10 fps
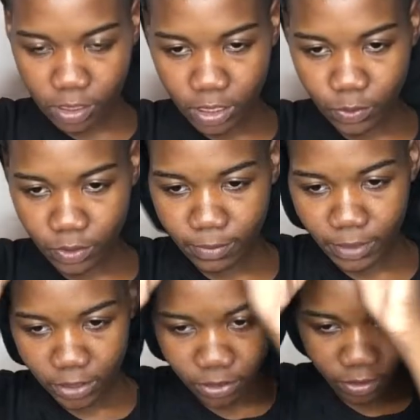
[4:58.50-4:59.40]
And you want to
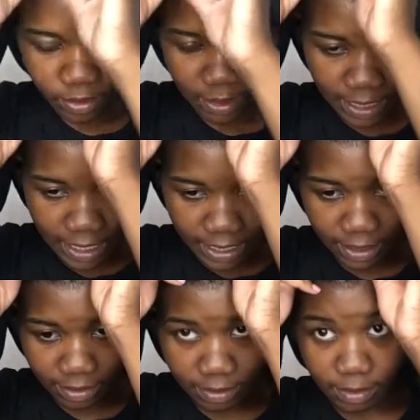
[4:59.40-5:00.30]
make sure the
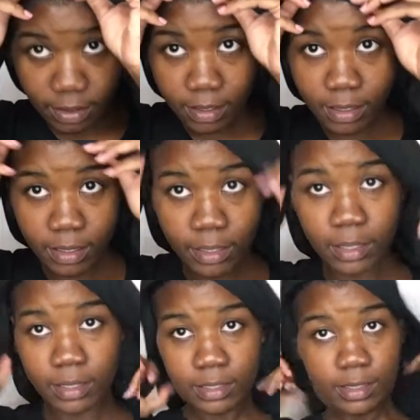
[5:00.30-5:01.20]
line is
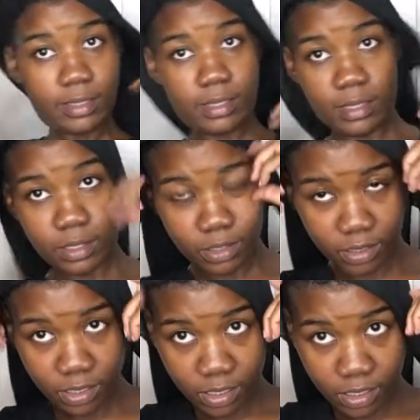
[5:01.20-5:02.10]
centered.